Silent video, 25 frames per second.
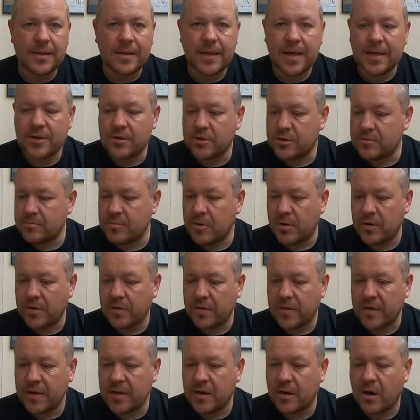they just
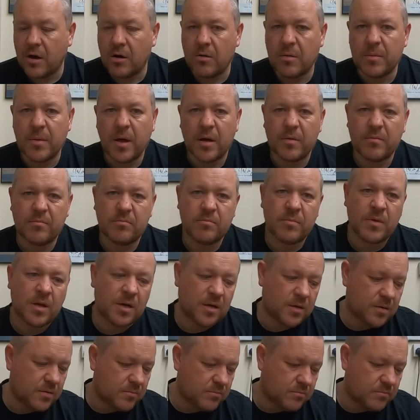might think, "Oh, I'm
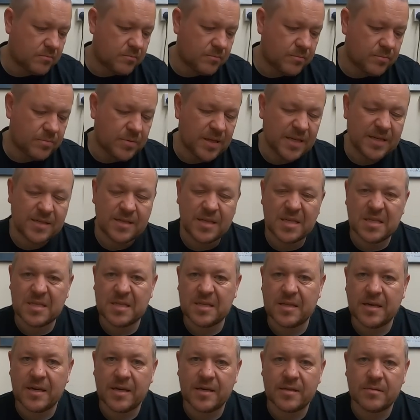not listening
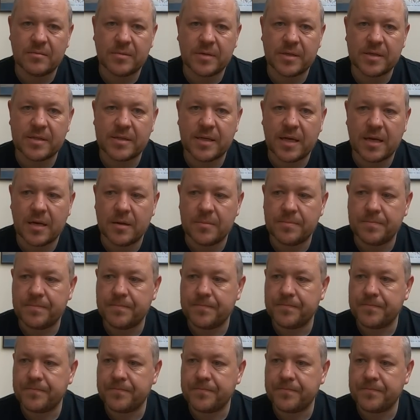to these. I'm going to sell